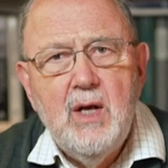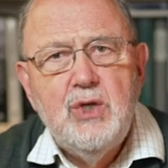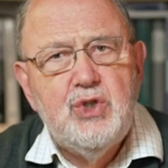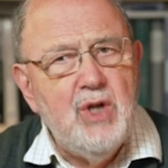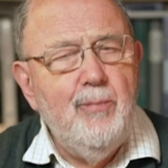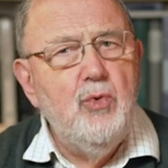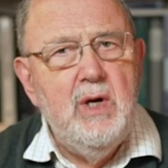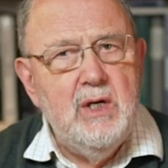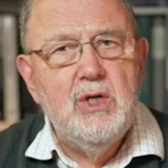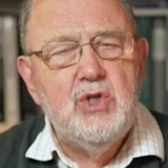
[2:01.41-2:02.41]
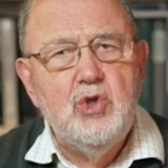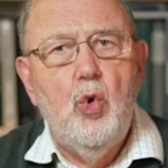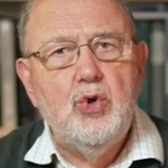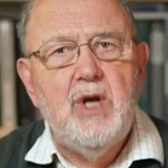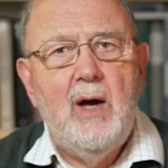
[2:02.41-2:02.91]
some readers
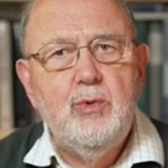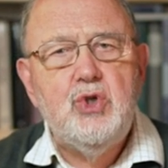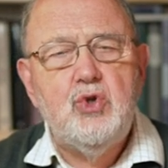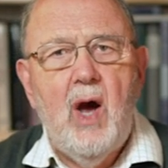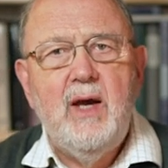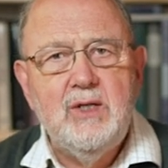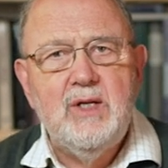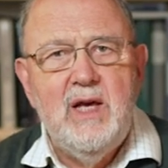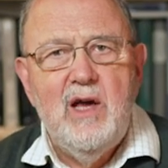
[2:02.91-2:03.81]
thought I was trying to